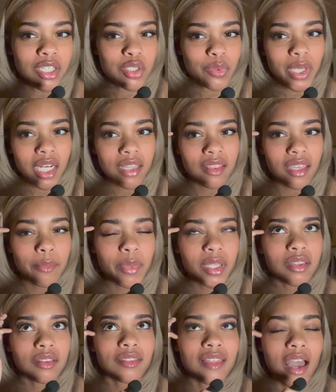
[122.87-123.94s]
doing anything,
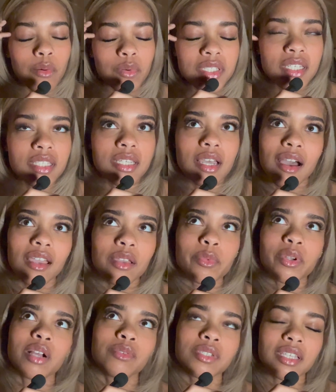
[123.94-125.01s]
but that was a time
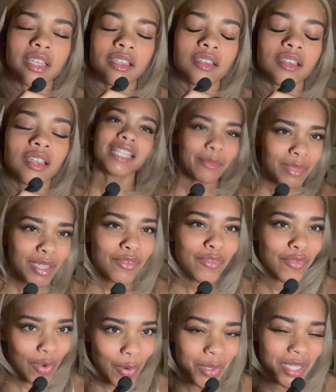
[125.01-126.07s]
when I was like, let me
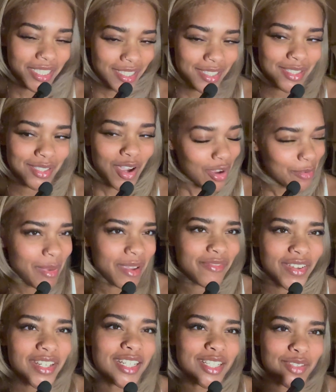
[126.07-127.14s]
focus on my
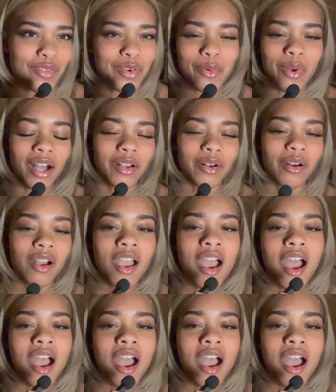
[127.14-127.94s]
fitness for a while.